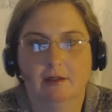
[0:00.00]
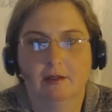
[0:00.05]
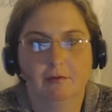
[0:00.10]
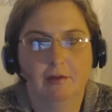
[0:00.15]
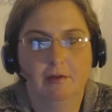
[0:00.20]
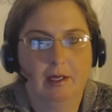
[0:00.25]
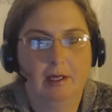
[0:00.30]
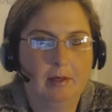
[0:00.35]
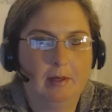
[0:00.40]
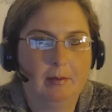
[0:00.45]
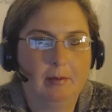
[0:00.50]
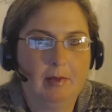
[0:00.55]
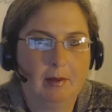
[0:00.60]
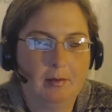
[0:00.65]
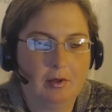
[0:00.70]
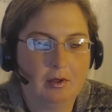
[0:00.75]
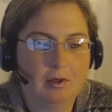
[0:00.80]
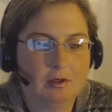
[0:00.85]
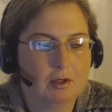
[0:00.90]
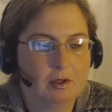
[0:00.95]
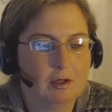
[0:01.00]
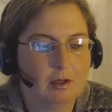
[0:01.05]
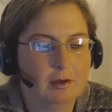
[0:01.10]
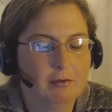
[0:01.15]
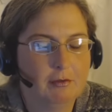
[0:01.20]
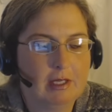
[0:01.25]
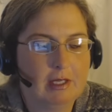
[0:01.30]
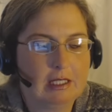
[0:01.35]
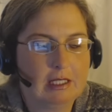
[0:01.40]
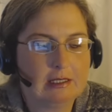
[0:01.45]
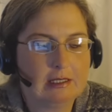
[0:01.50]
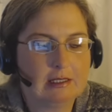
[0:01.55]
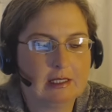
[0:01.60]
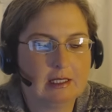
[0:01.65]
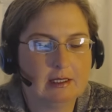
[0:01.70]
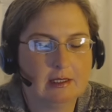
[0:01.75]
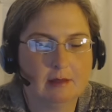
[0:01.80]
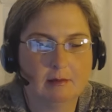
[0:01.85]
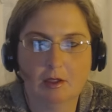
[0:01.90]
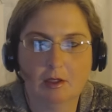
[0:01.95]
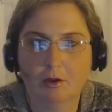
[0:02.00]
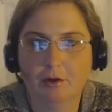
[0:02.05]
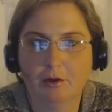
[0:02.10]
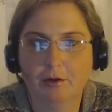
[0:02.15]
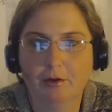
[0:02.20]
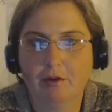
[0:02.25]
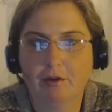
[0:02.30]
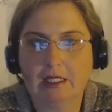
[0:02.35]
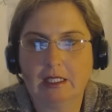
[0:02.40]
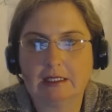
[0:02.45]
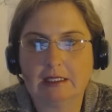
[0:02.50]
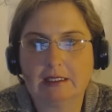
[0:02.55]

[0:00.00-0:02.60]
a family member hurt your feelings, said something that hurt your